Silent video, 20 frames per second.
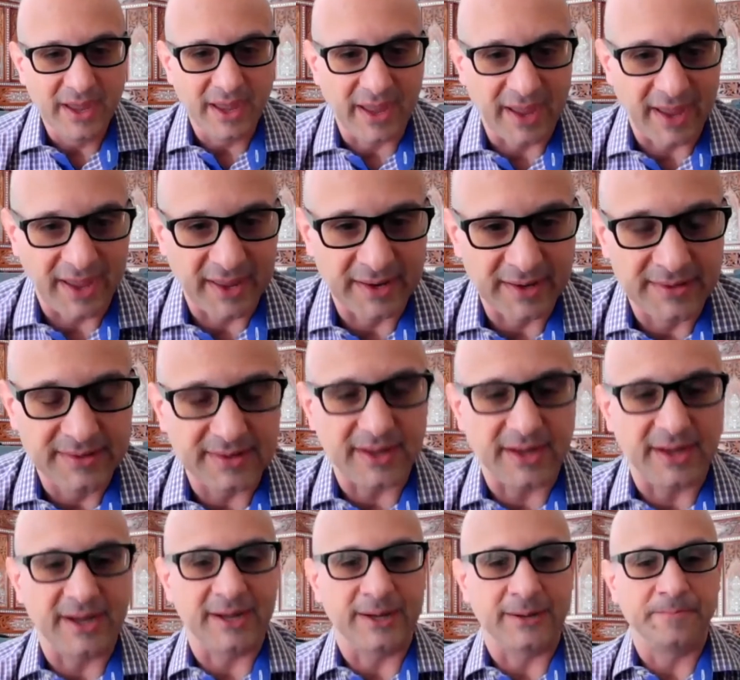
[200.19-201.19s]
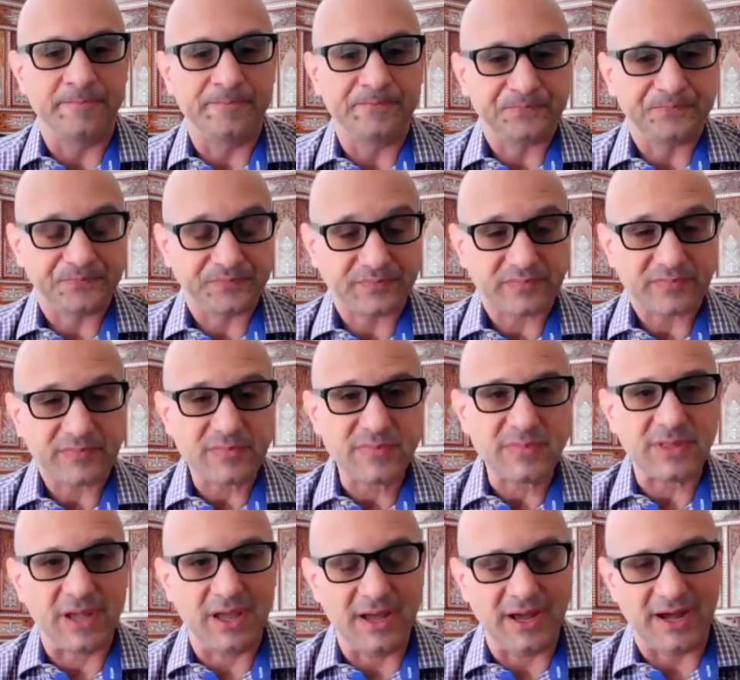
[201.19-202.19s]
And um,
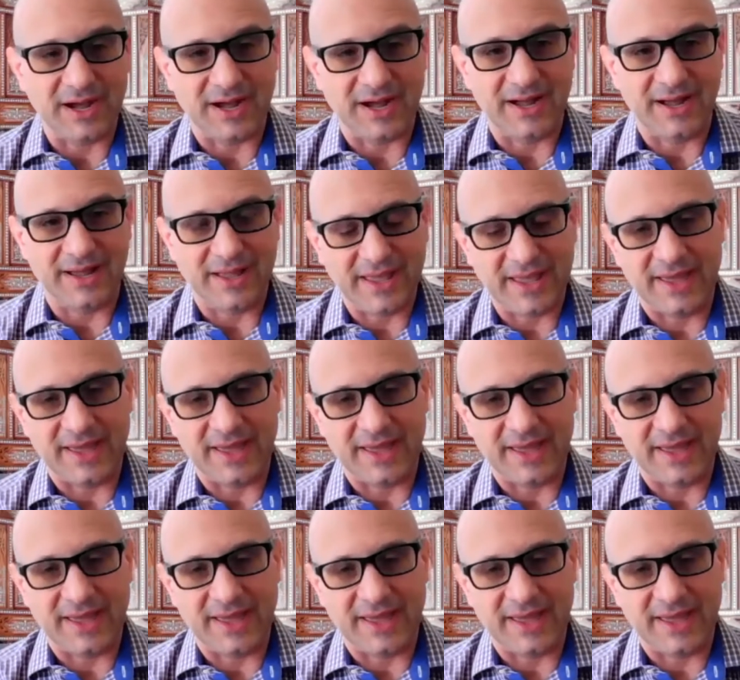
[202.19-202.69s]
uh,